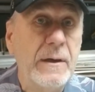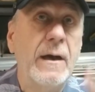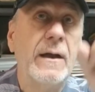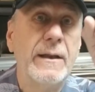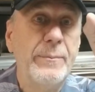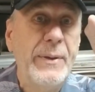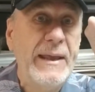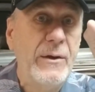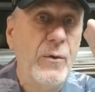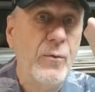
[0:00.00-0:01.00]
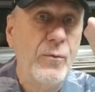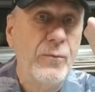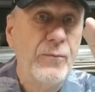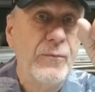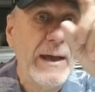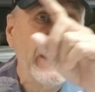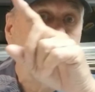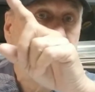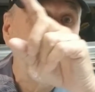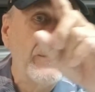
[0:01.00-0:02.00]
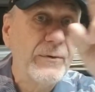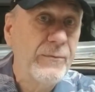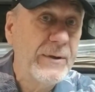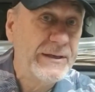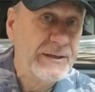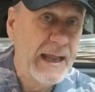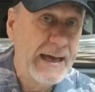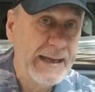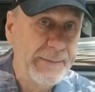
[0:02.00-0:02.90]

a little pinhole right along the ridge line.